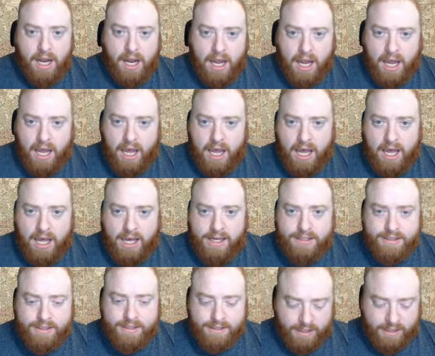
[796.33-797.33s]

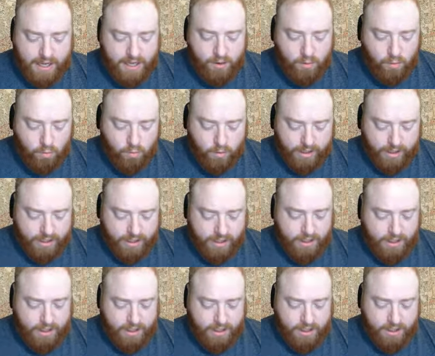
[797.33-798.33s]
has a
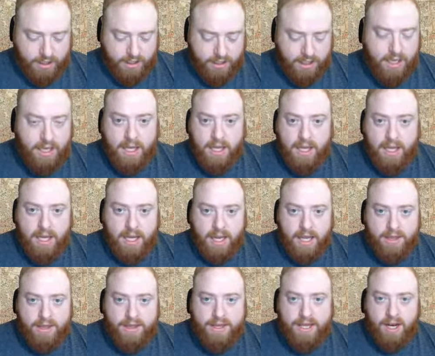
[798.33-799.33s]
wiki
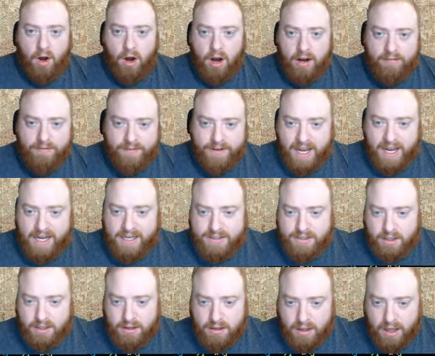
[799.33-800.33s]
that often has
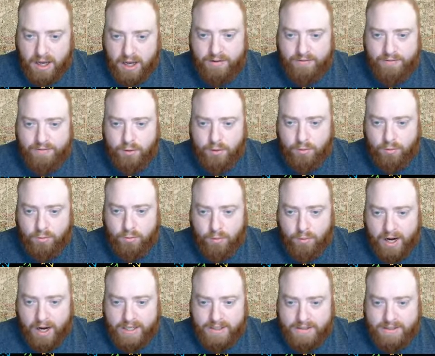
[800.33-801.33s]
a lot of
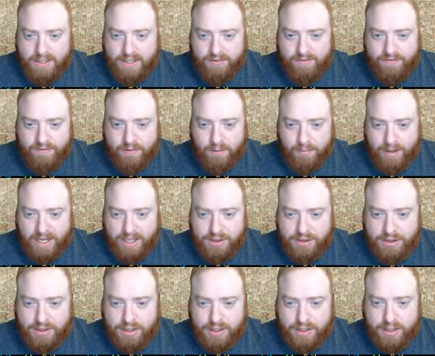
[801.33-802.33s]
great
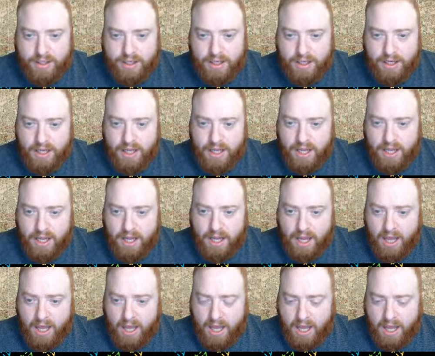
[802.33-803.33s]
information.
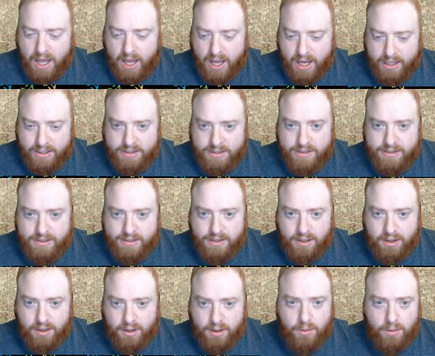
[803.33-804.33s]
And
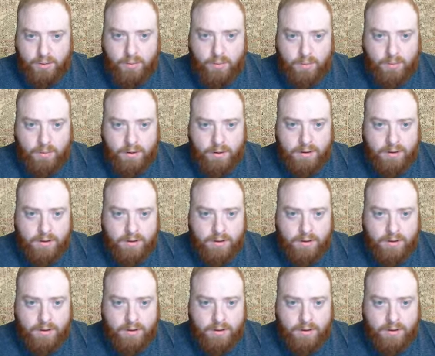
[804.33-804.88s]
so